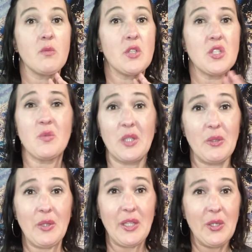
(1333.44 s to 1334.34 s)
which is really,
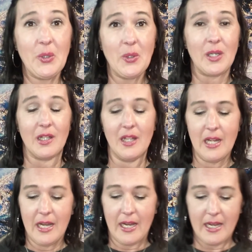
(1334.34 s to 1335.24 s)
really cool.
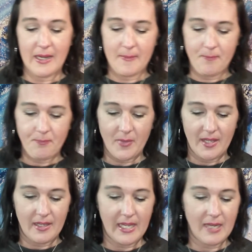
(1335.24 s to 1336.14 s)
Um,
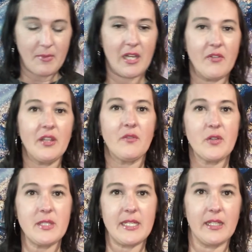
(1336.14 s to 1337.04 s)
and I'm loving the
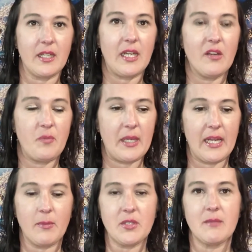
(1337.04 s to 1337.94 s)
versatility of being
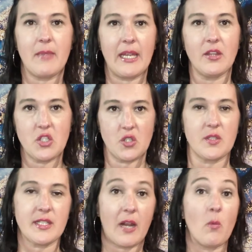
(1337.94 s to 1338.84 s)
able to make the
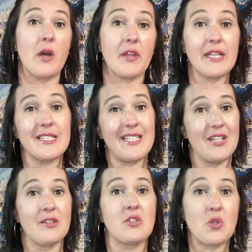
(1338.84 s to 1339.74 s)
shirts that I want, that I see
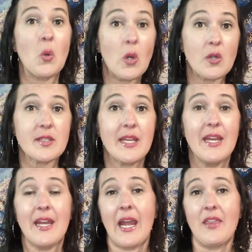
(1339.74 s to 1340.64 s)
in the stores
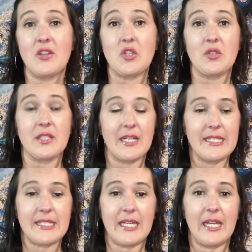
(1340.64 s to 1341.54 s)
and the shirts that I
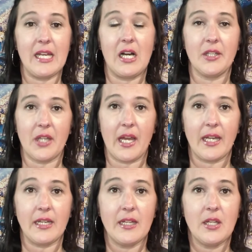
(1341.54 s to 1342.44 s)
see online.